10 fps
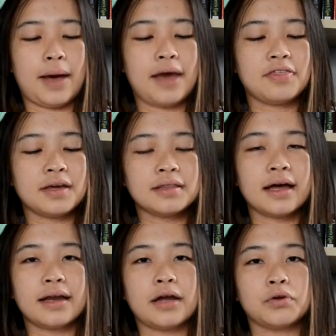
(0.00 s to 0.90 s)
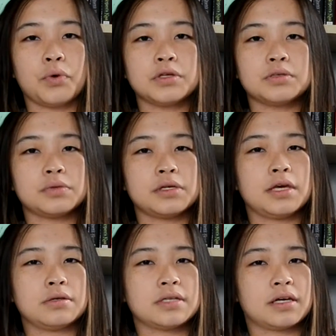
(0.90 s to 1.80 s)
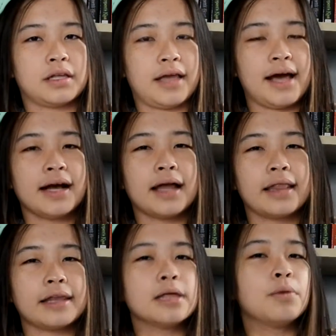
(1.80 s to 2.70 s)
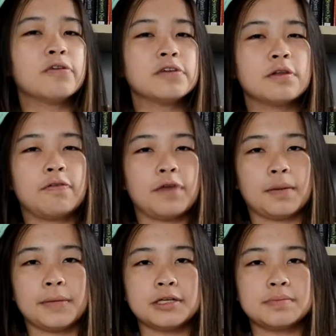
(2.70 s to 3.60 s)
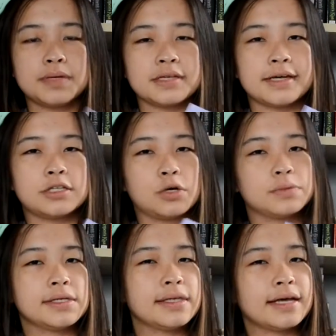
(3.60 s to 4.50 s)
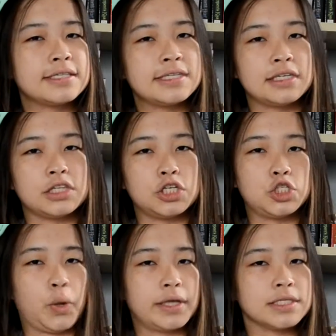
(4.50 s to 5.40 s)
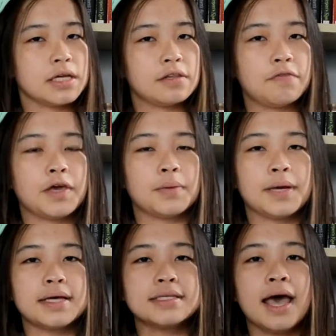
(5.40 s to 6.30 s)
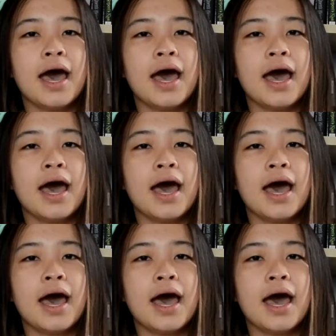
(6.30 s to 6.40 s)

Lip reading: I think that Nendoroids are really cute to collect. I like them over the Figmas because I don't really like seeing the joints on the Figmas.